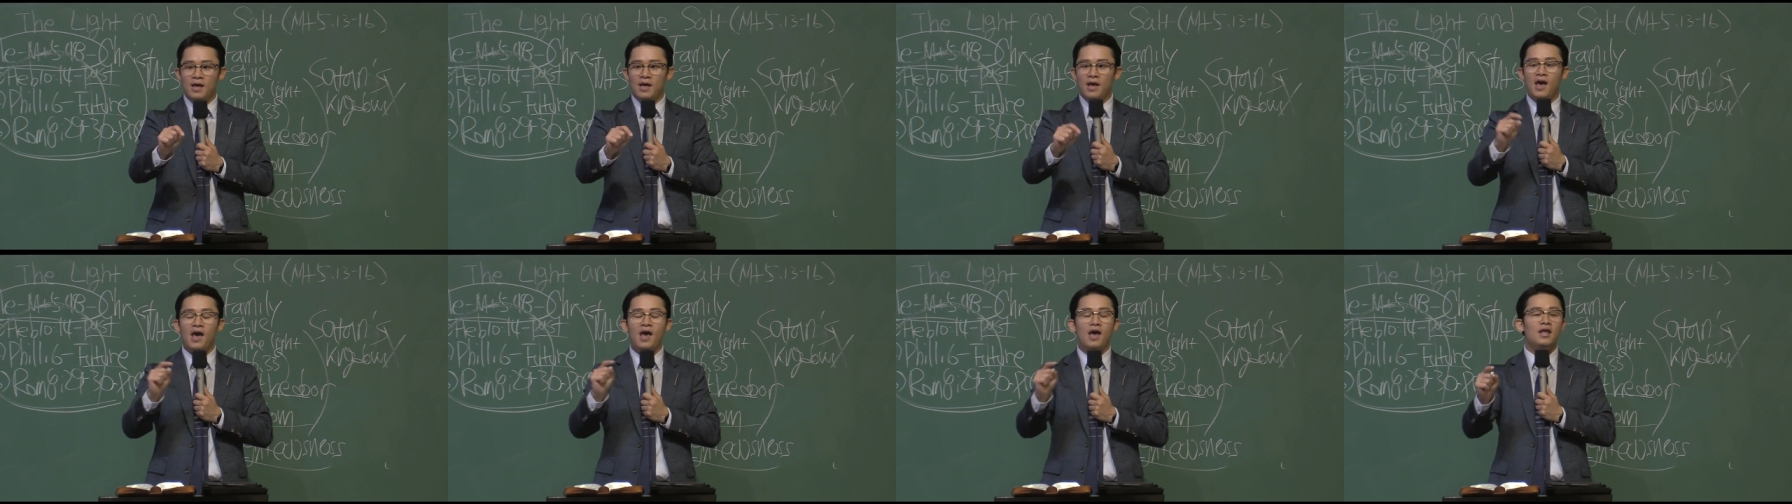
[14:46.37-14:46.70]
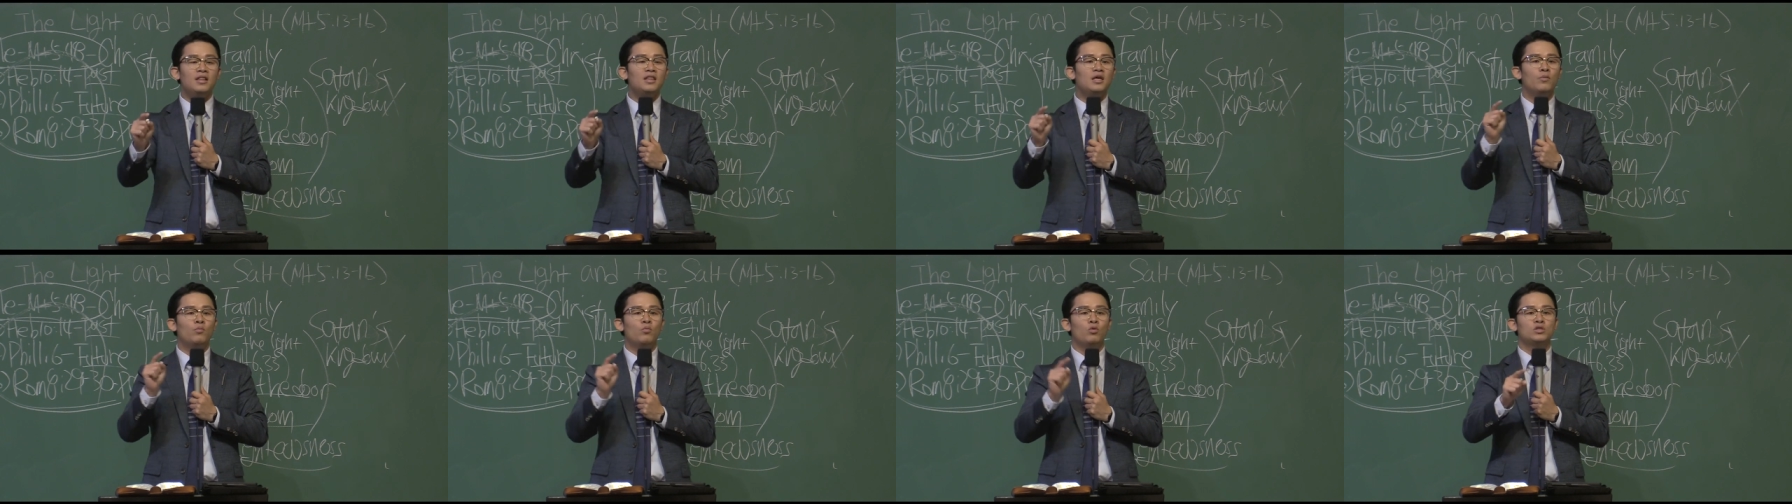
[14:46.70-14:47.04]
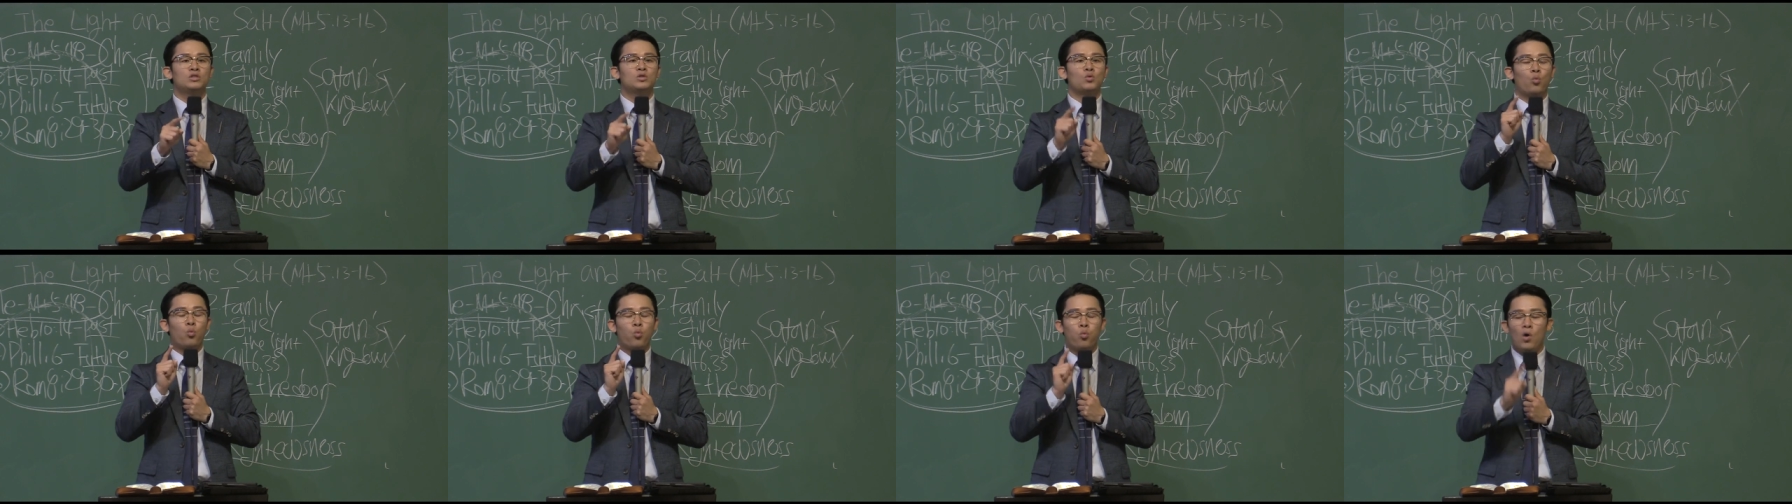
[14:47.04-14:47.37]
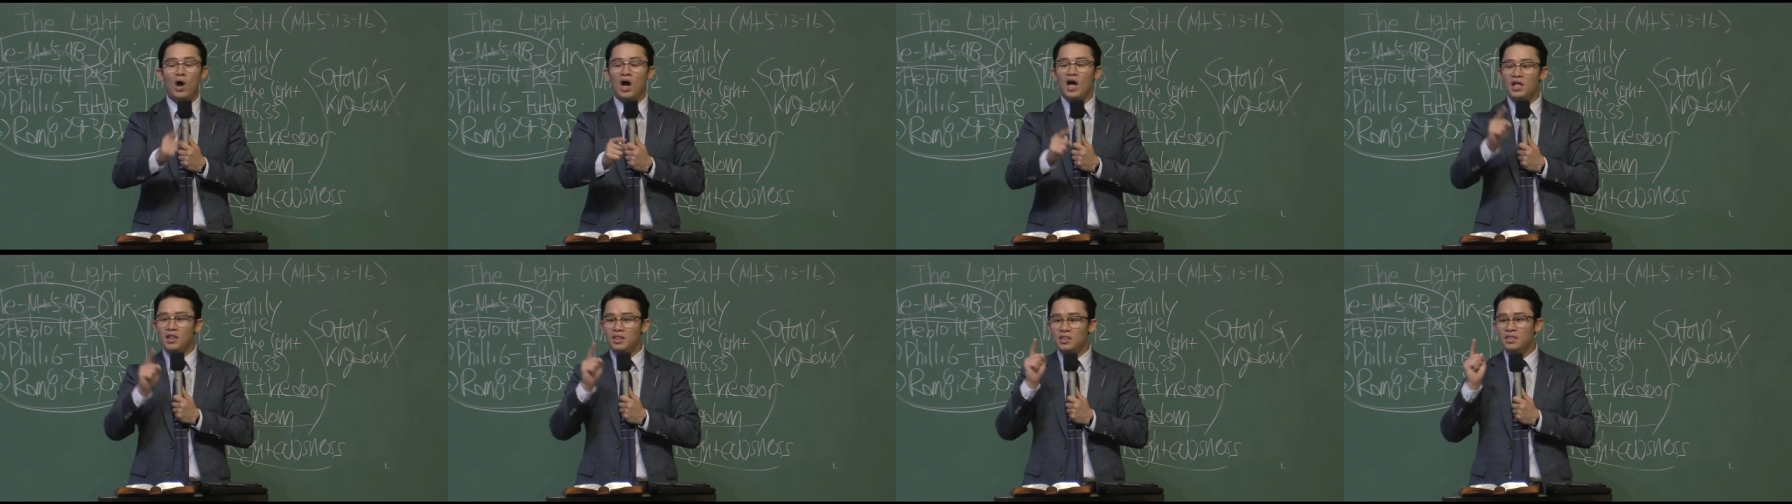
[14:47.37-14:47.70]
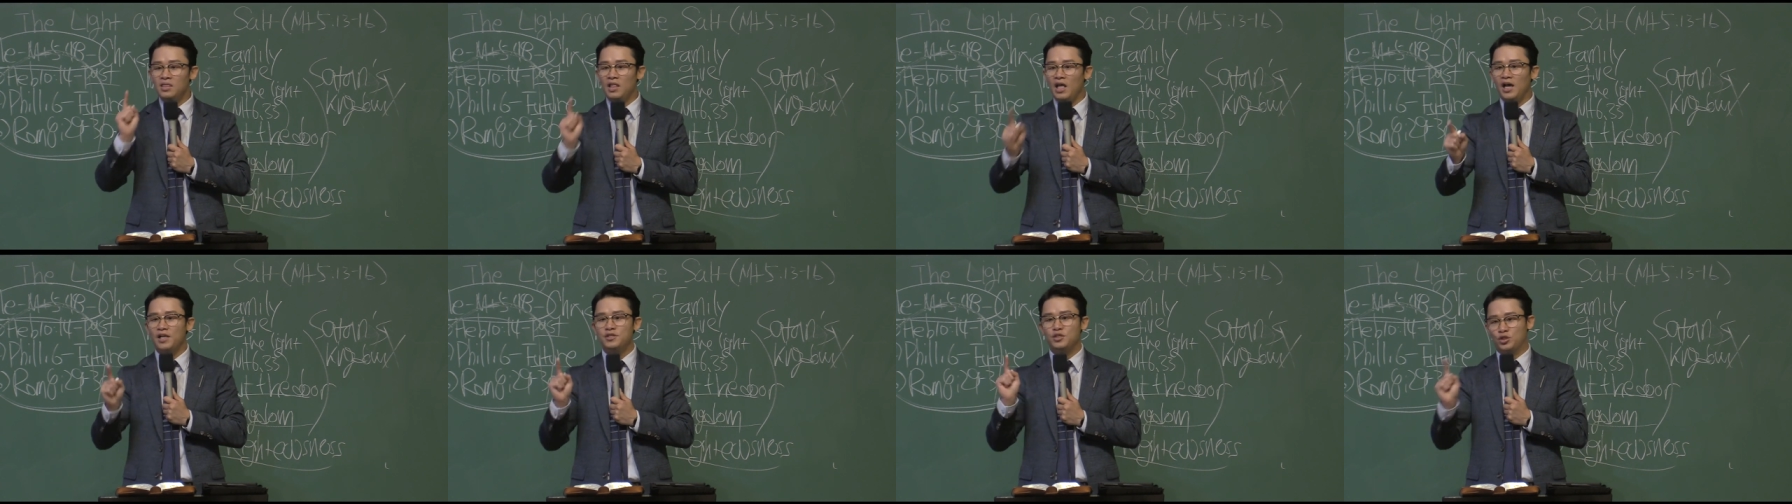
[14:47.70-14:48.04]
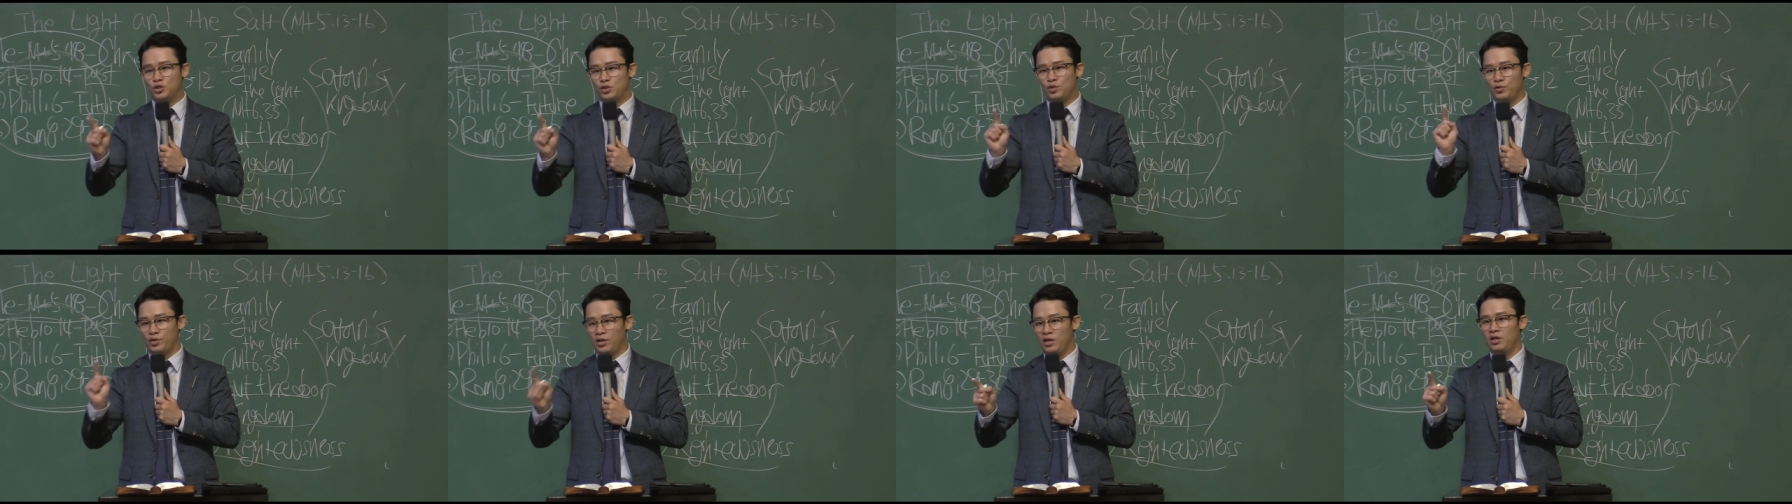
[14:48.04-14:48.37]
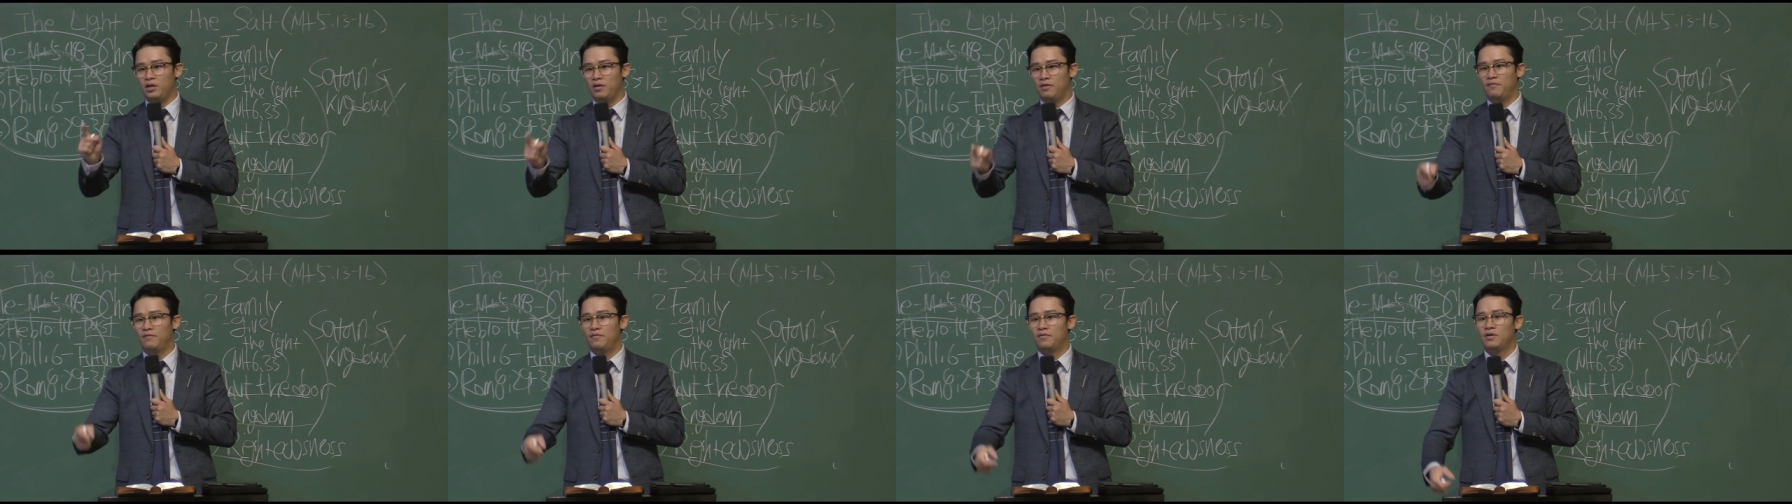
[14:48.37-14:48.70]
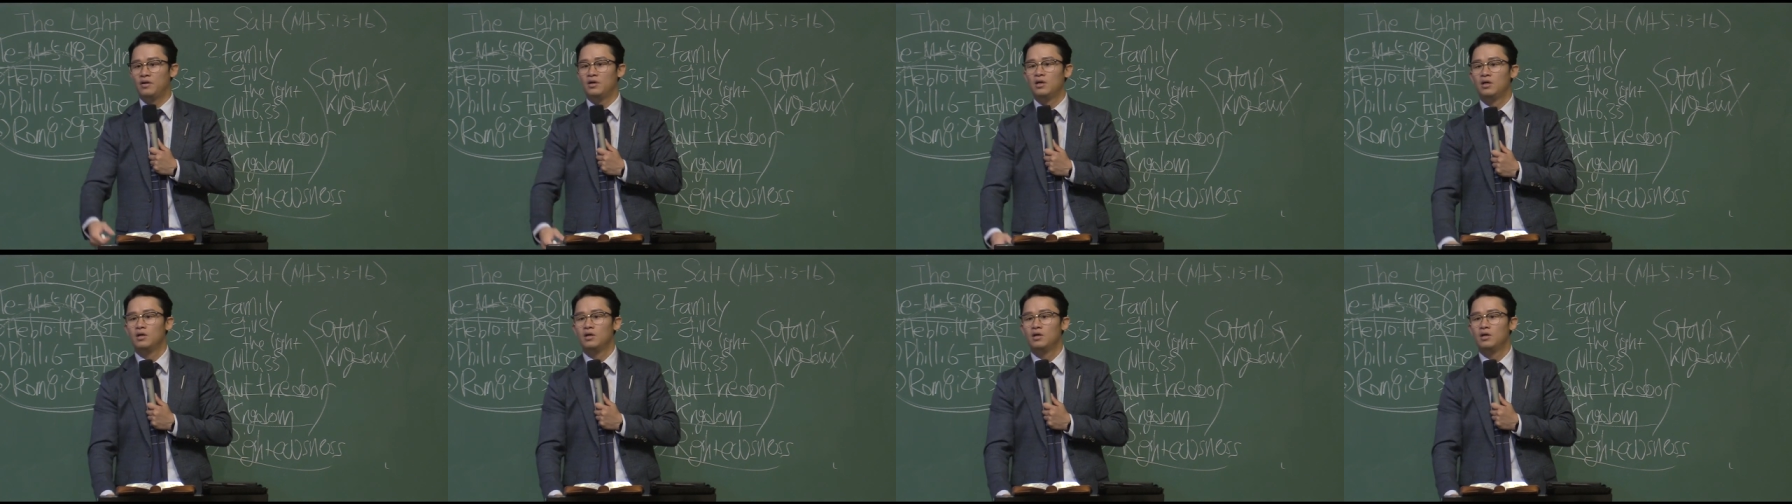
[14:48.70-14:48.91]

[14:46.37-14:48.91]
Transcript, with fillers: Adam was right next to Eve.